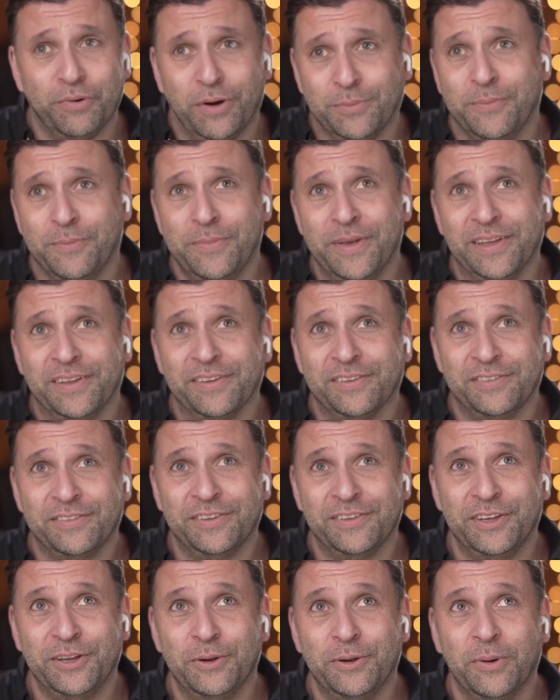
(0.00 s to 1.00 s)
the problem
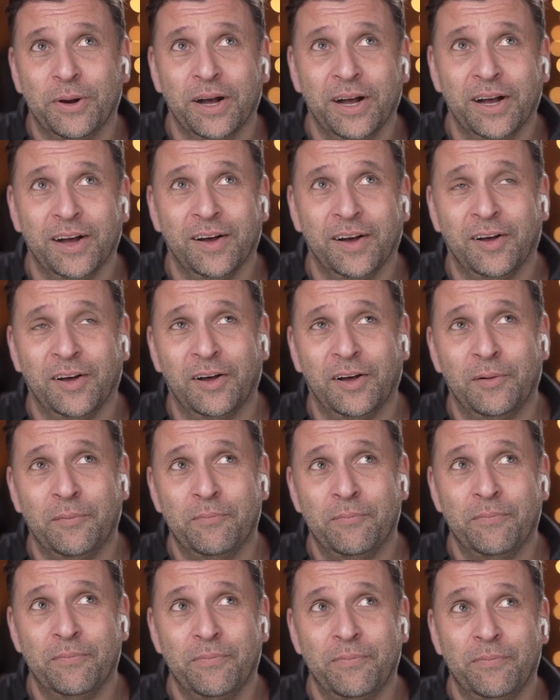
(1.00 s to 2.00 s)
is
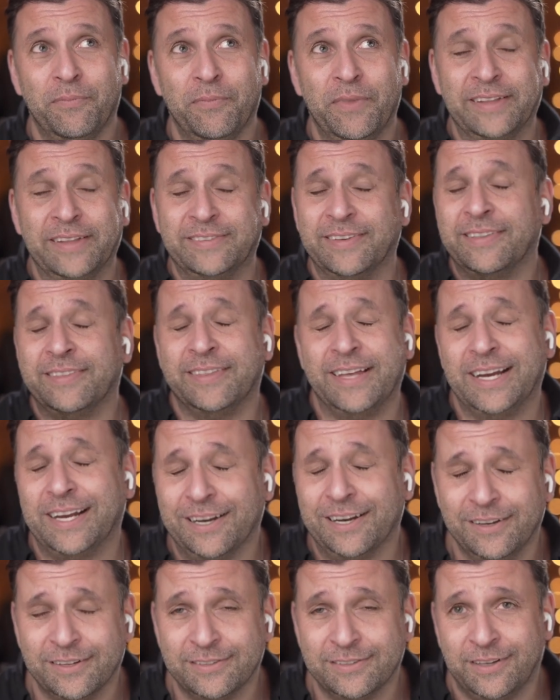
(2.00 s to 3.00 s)
it's a
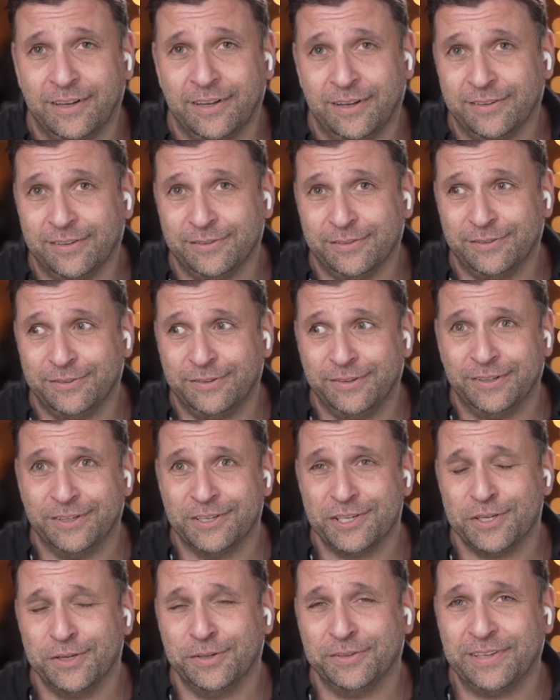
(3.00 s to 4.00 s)
thankless task
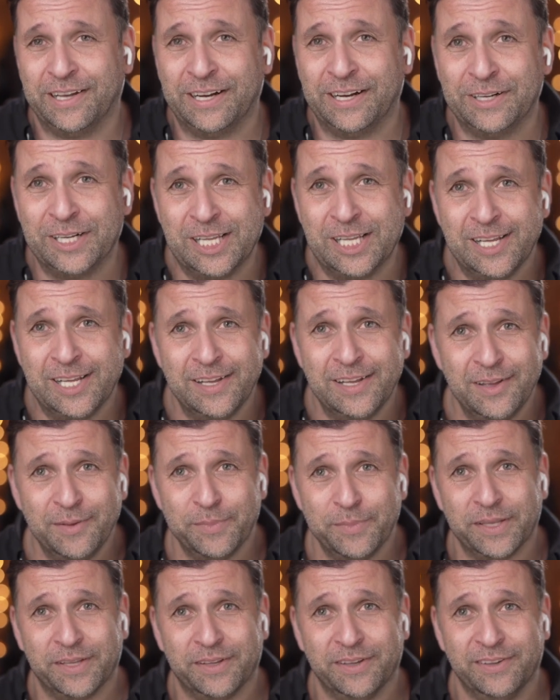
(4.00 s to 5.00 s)
doing a shootout
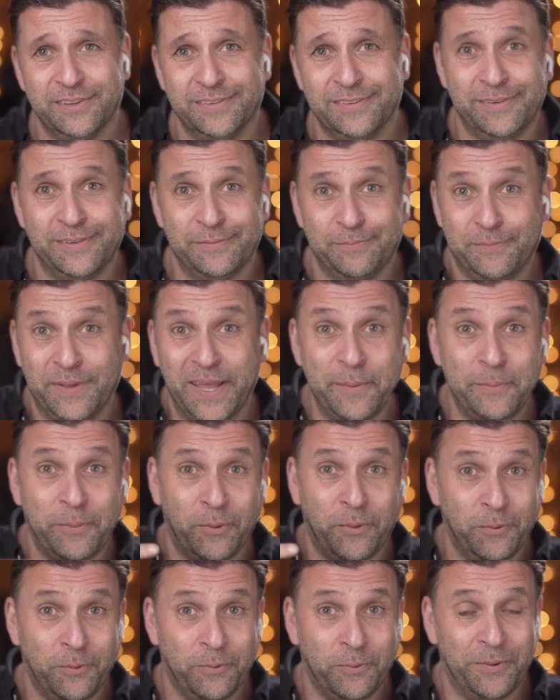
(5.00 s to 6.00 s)
because
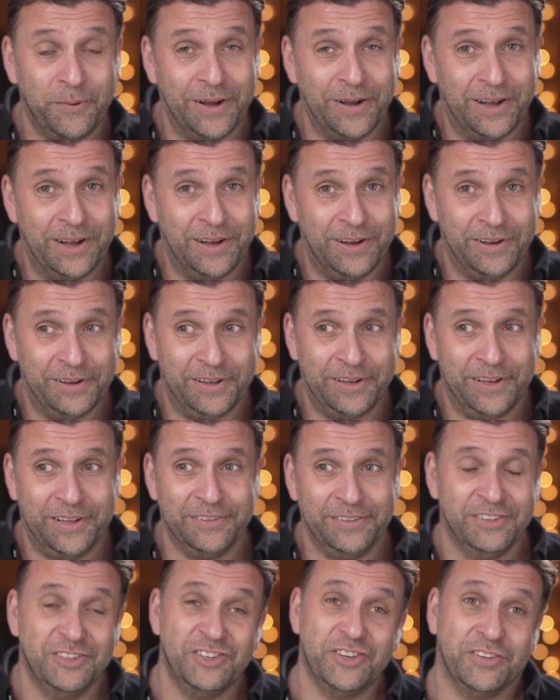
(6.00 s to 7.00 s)
people are
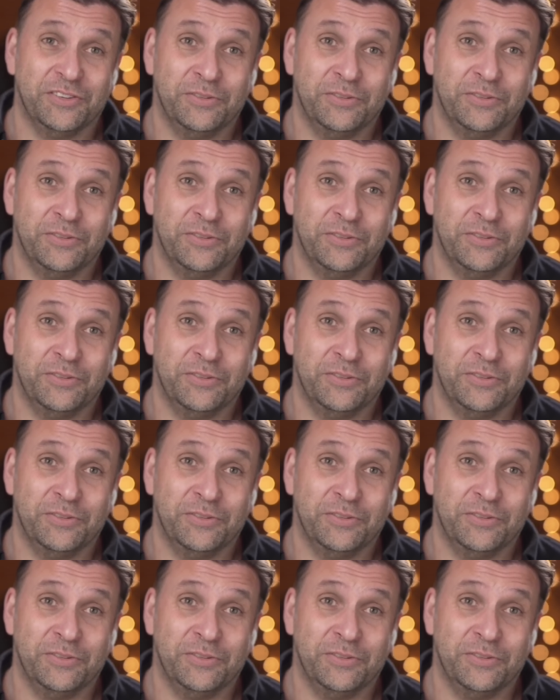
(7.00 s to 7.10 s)
going to